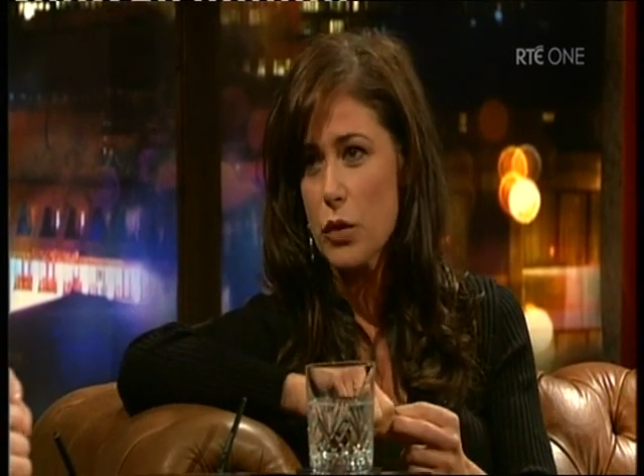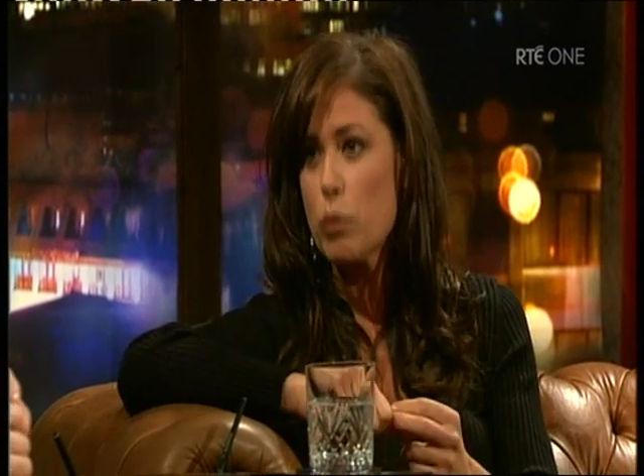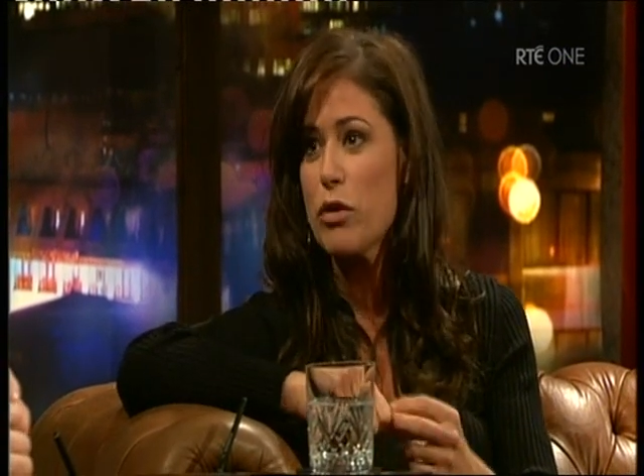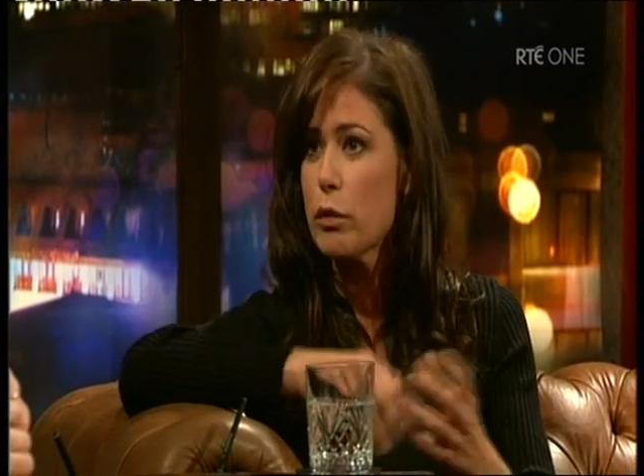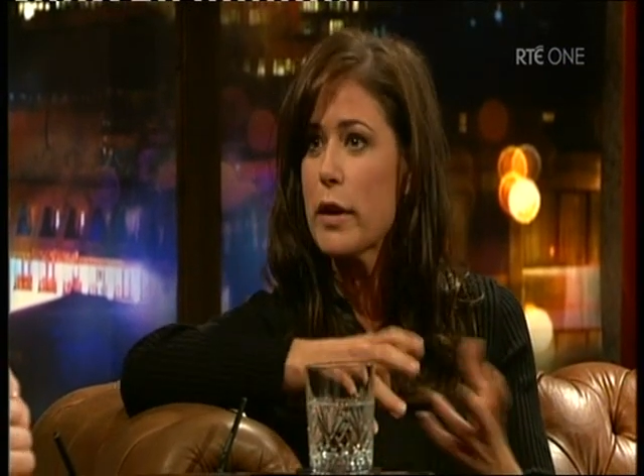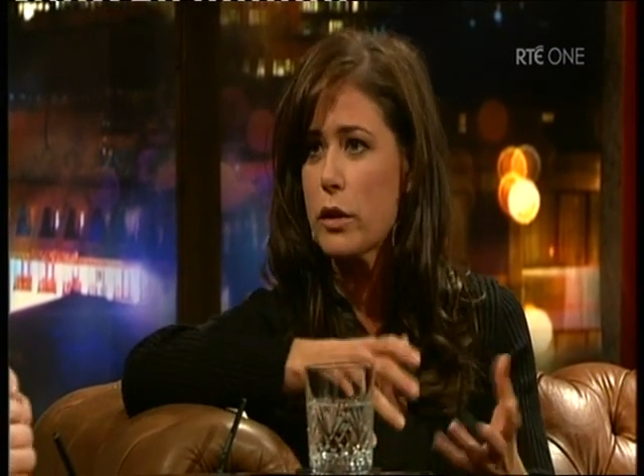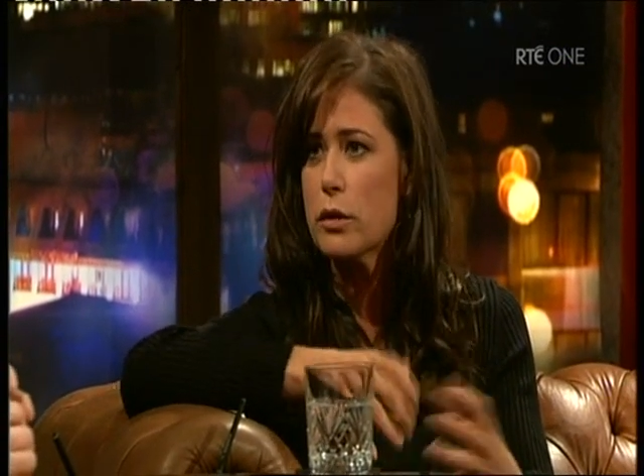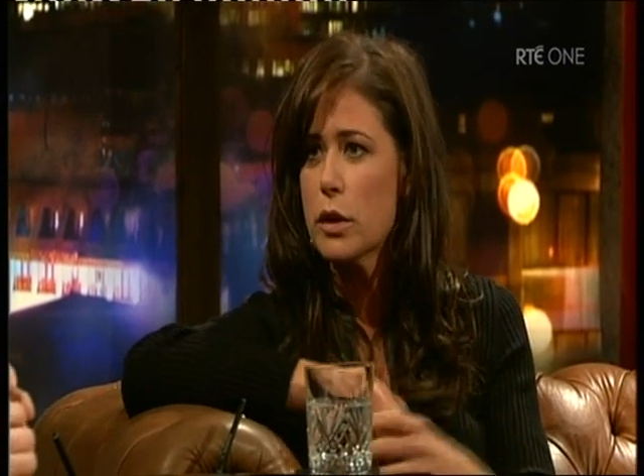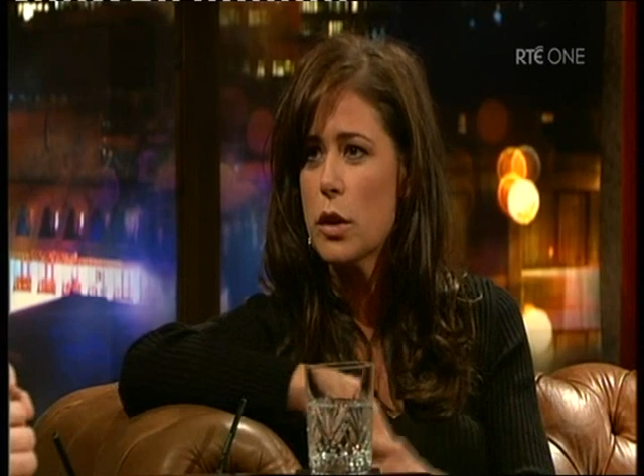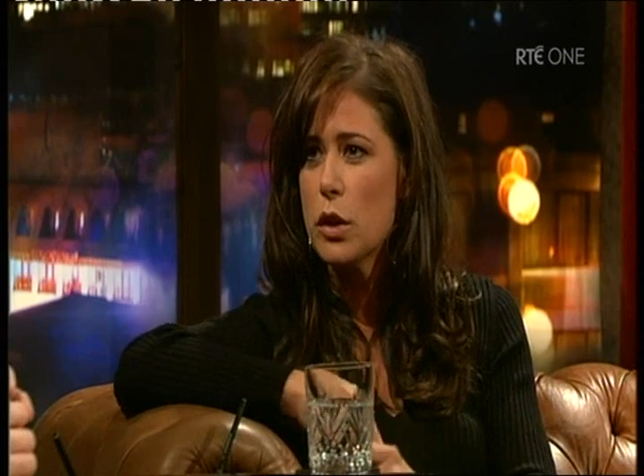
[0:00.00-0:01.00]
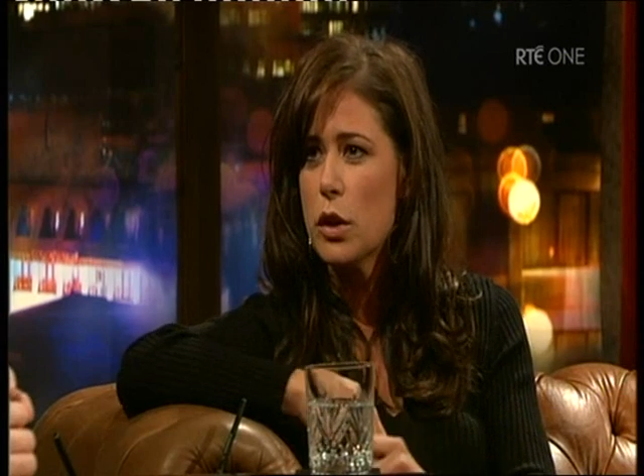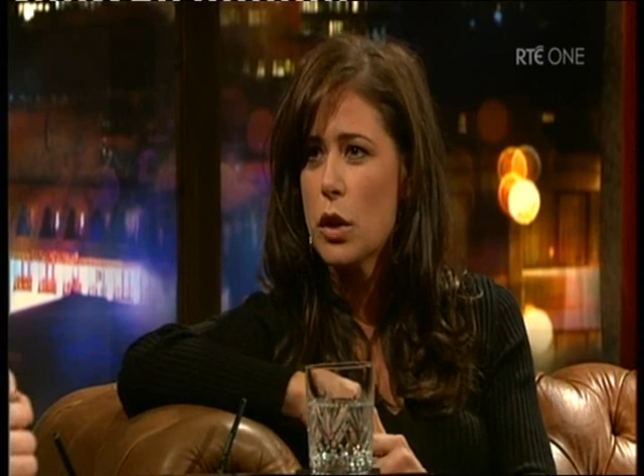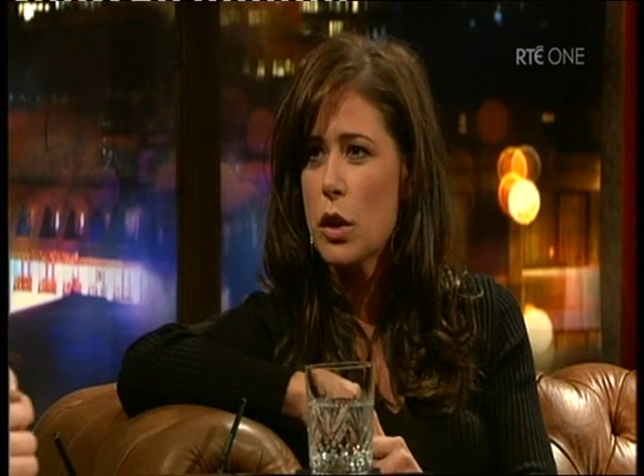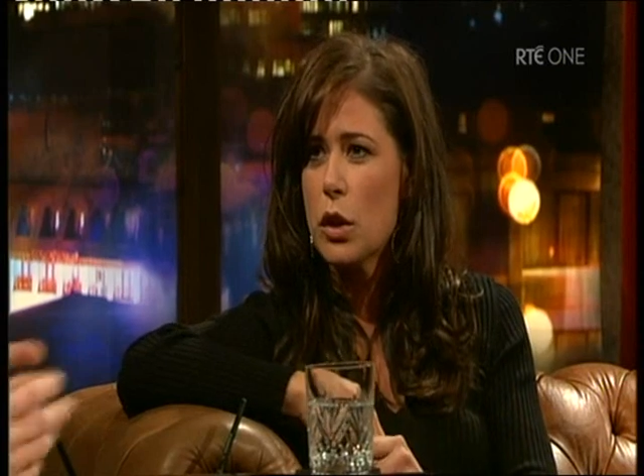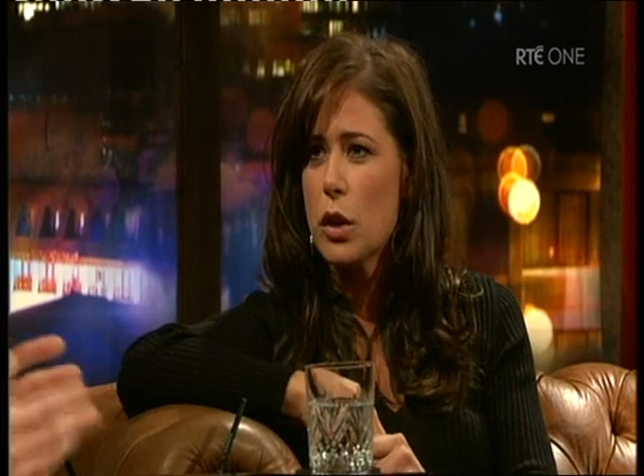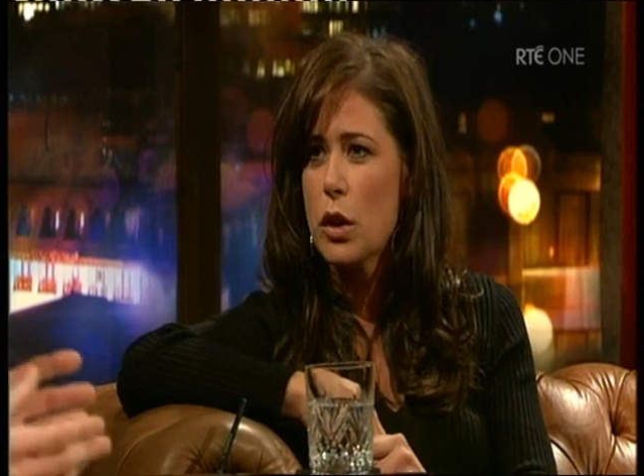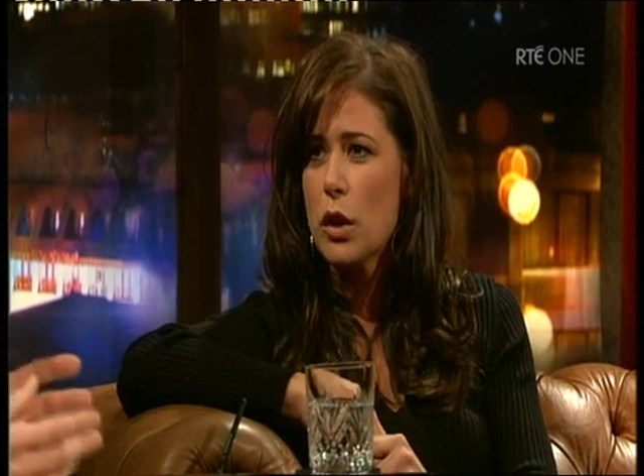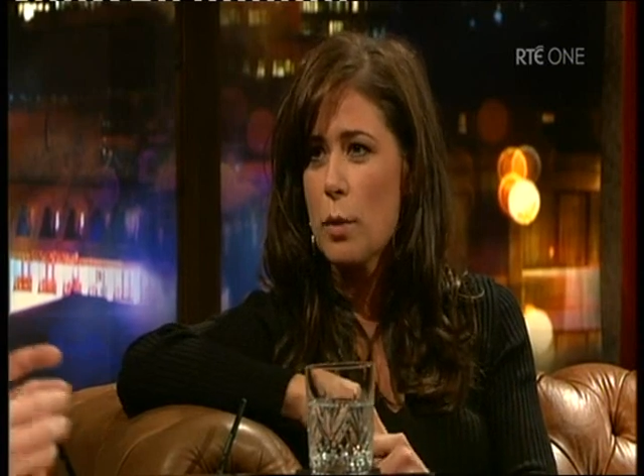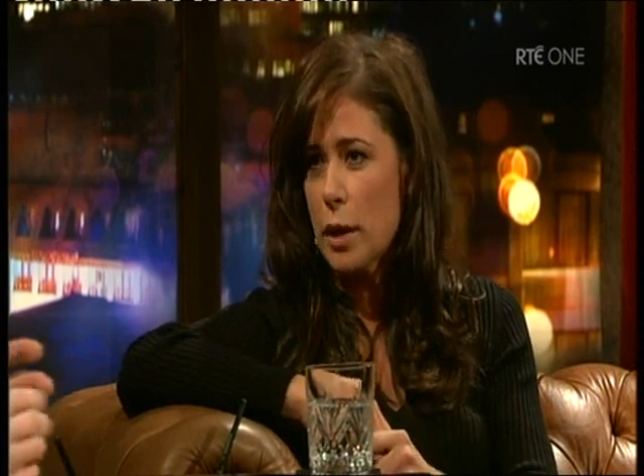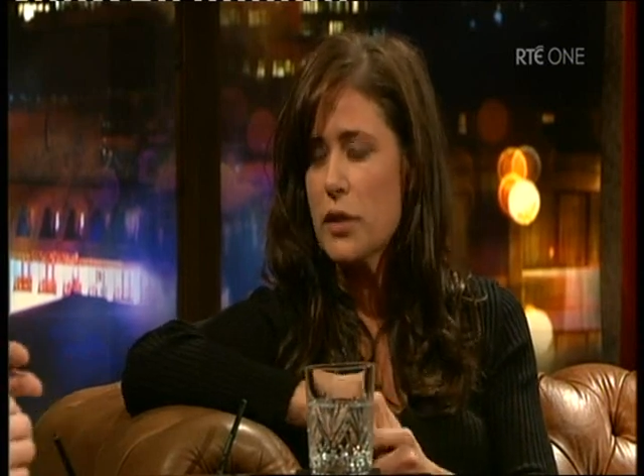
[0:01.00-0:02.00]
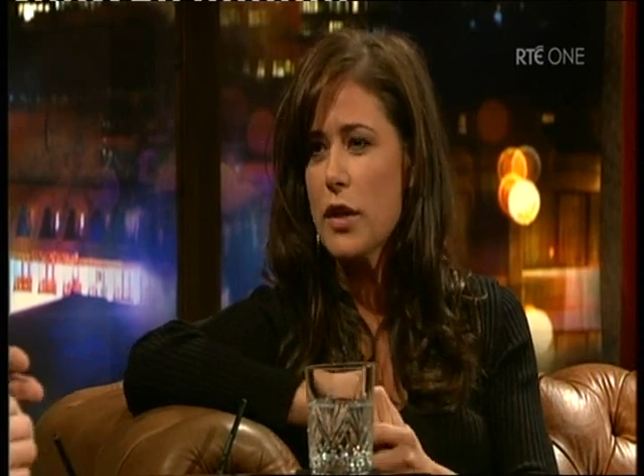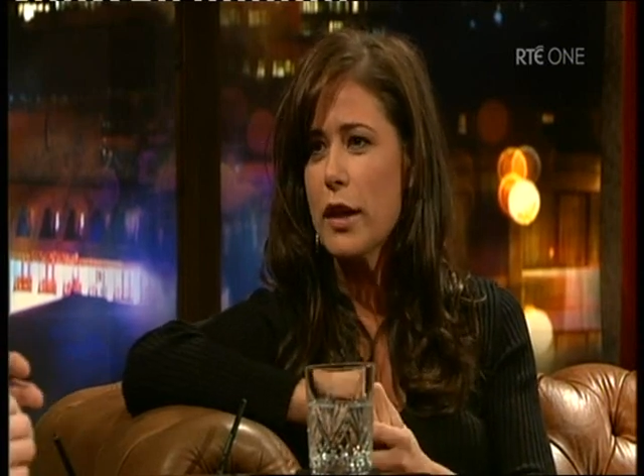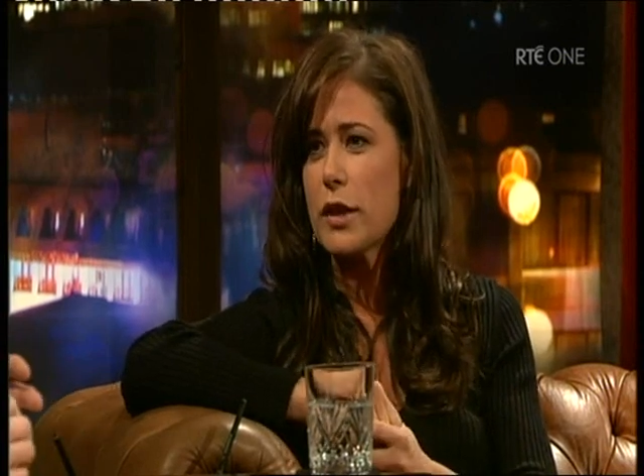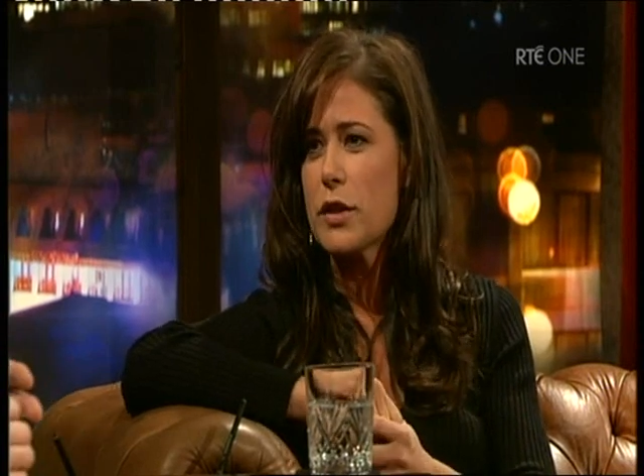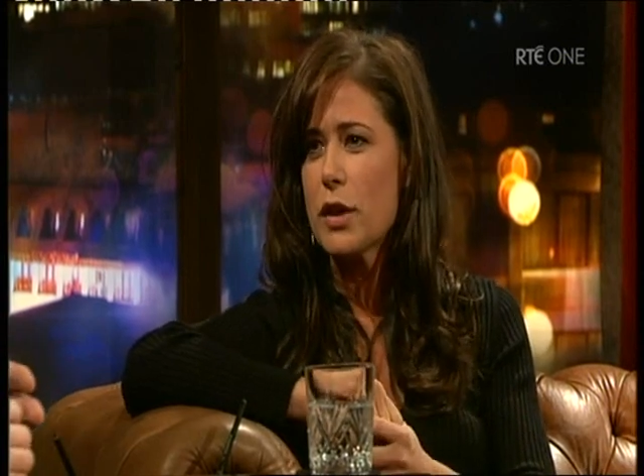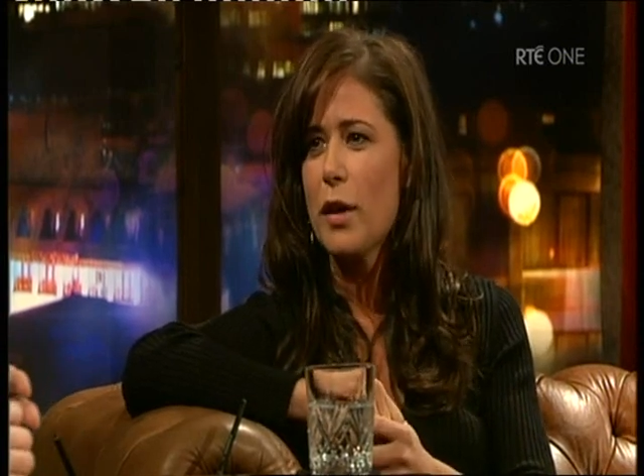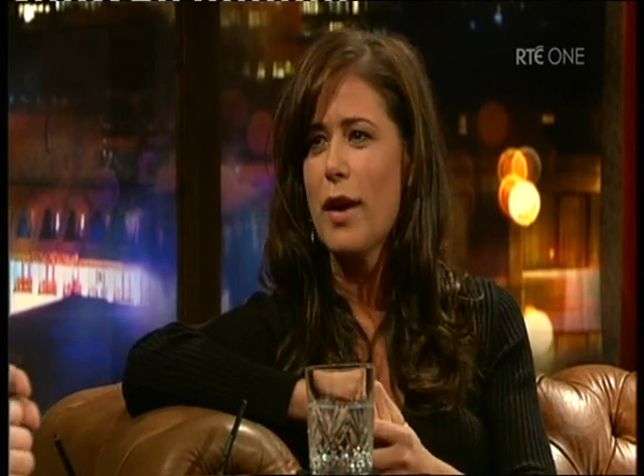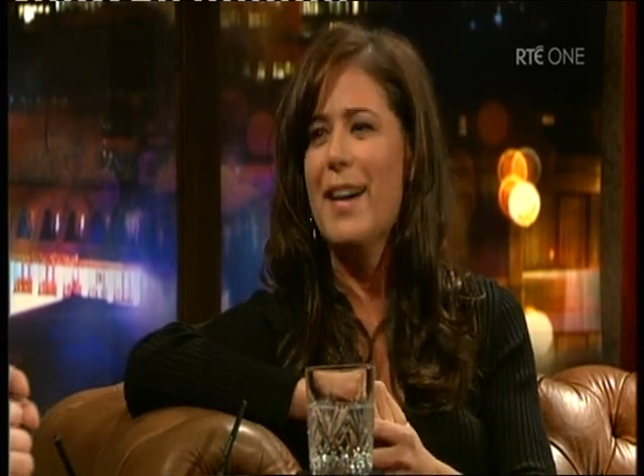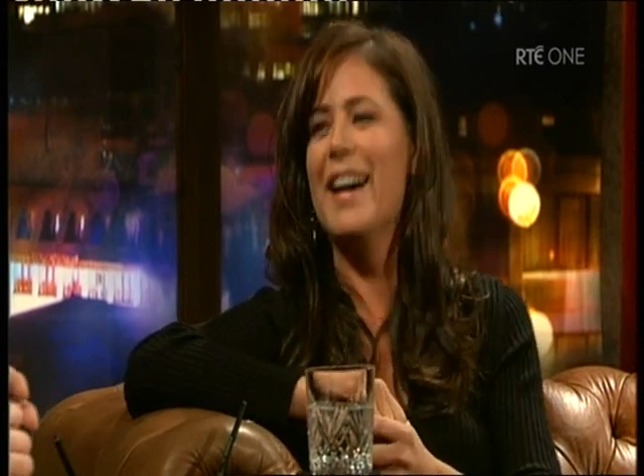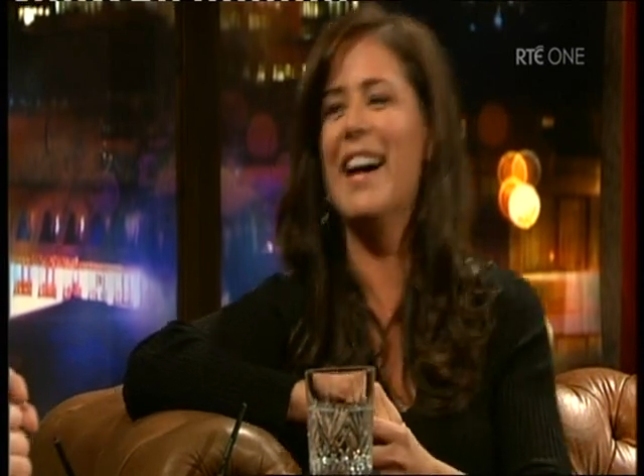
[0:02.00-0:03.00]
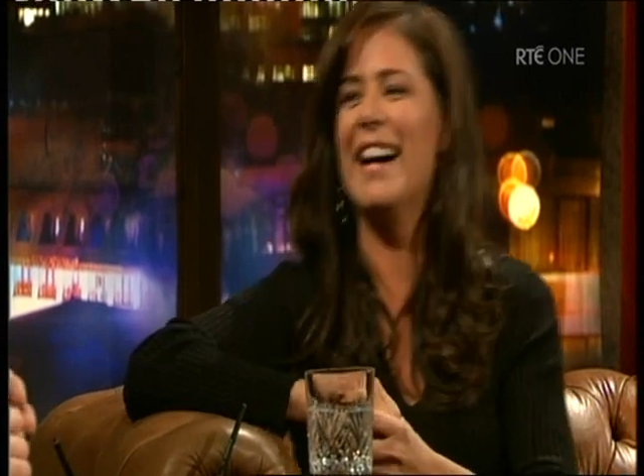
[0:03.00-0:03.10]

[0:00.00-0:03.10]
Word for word: So, and what did real. you diagnose it as, given that he's appendicitis. Your ex-husband? It must